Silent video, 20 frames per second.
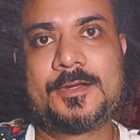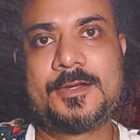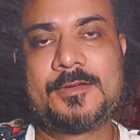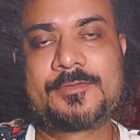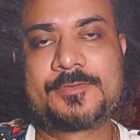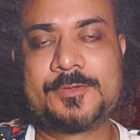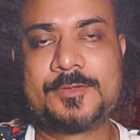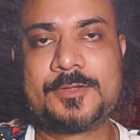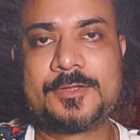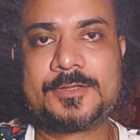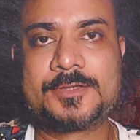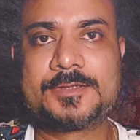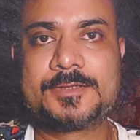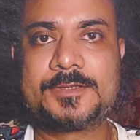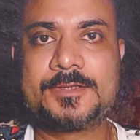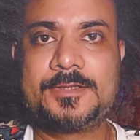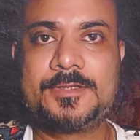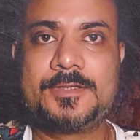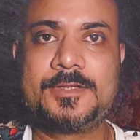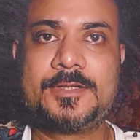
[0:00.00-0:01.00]
Of course,
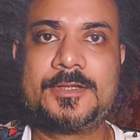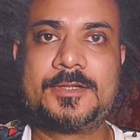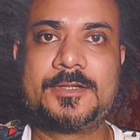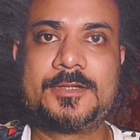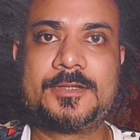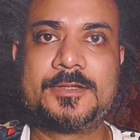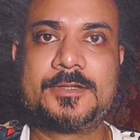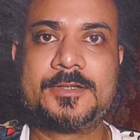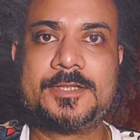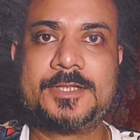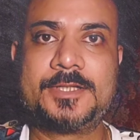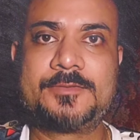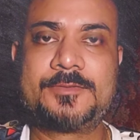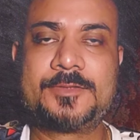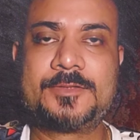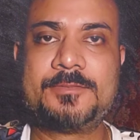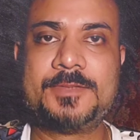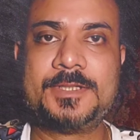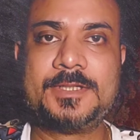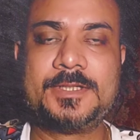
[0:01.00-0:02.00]
there
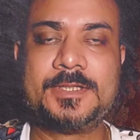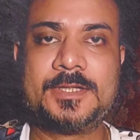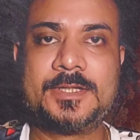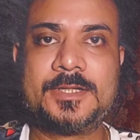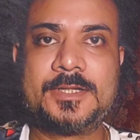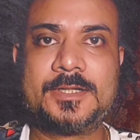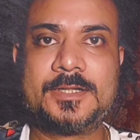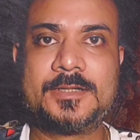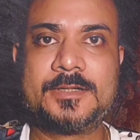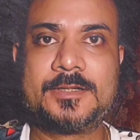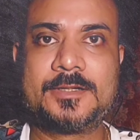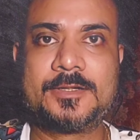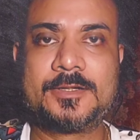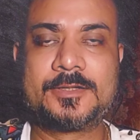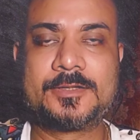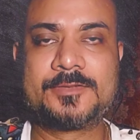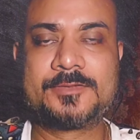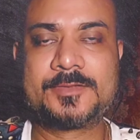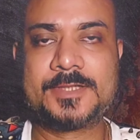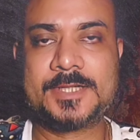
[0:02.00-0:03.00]
would be a
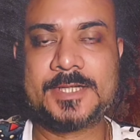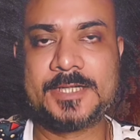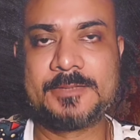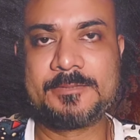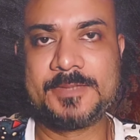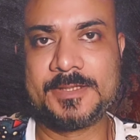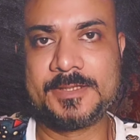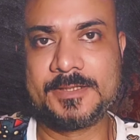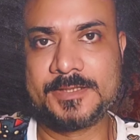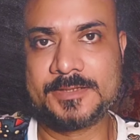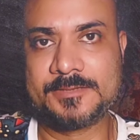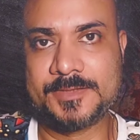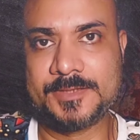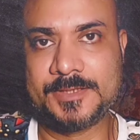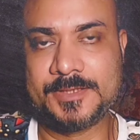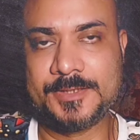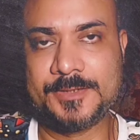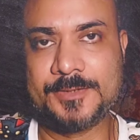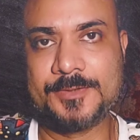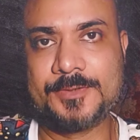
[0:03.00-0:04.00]
lot of time in this
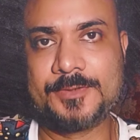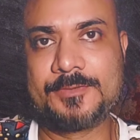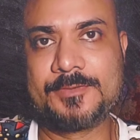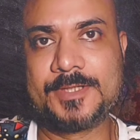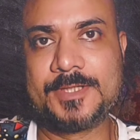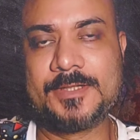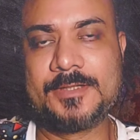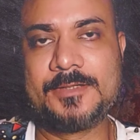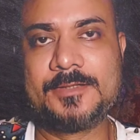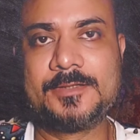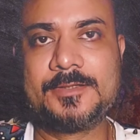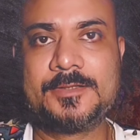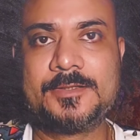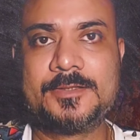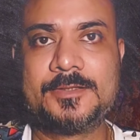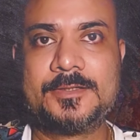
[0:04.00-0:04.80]
video when